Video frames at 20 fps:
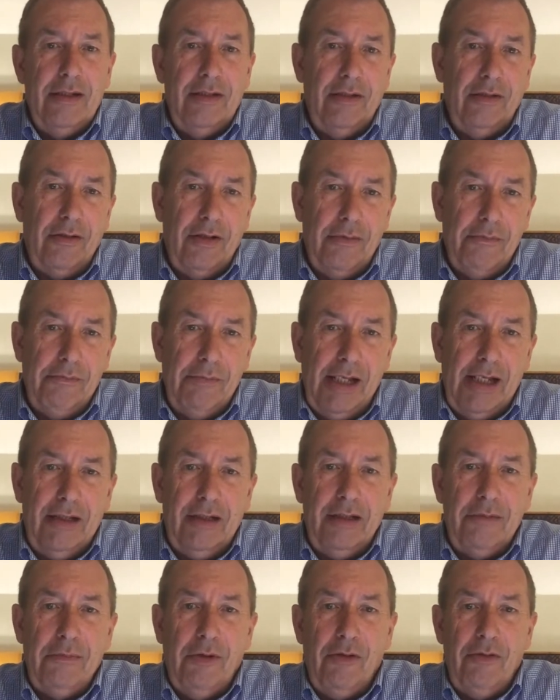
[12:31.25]
They're going to
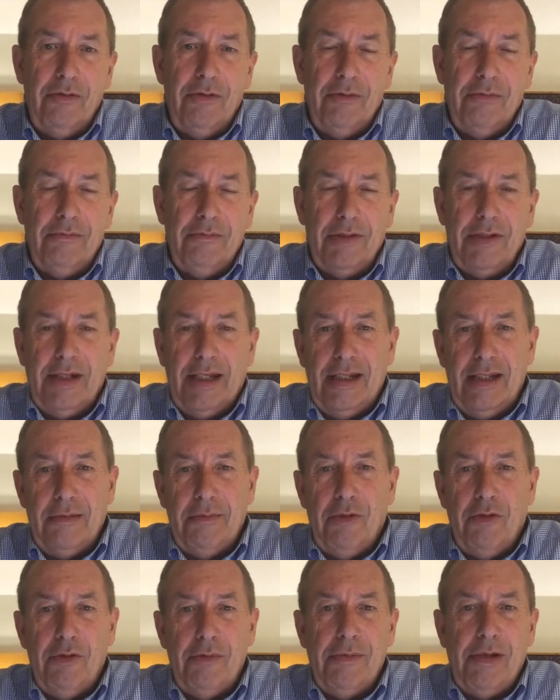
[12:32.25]
mail the modem, send
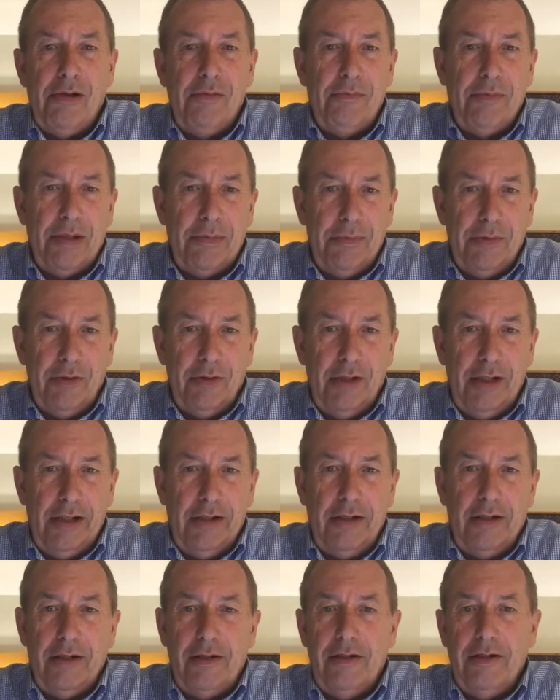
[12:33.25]
the modem out by
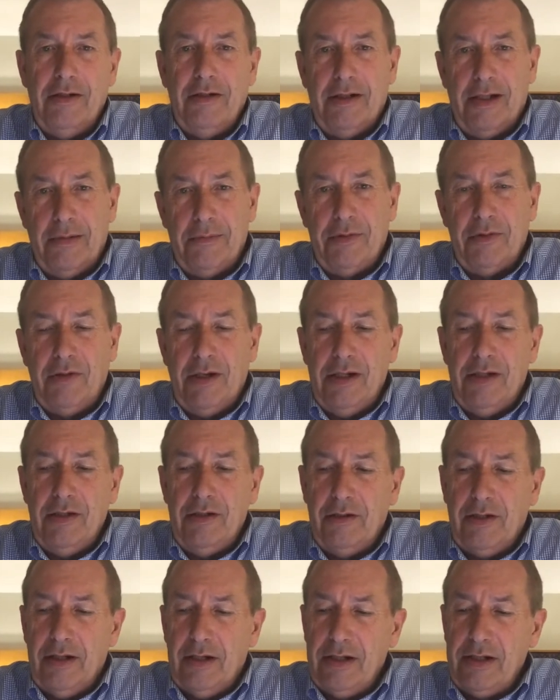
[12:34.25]
Purelator Courier, comes right
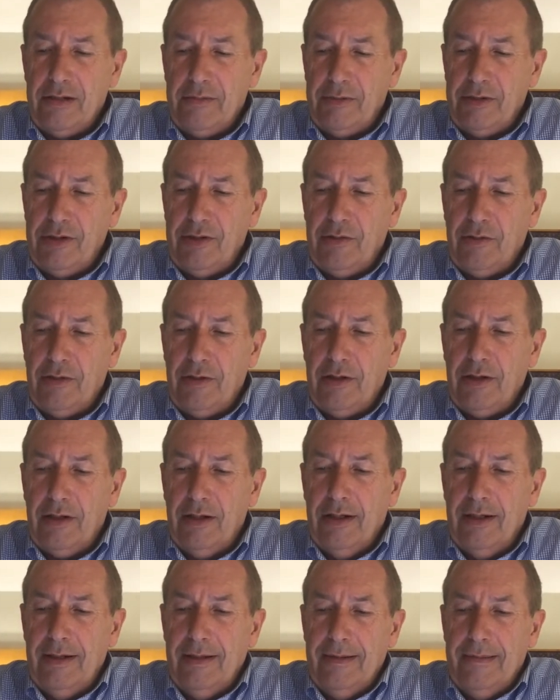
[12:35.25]
to your customer's door.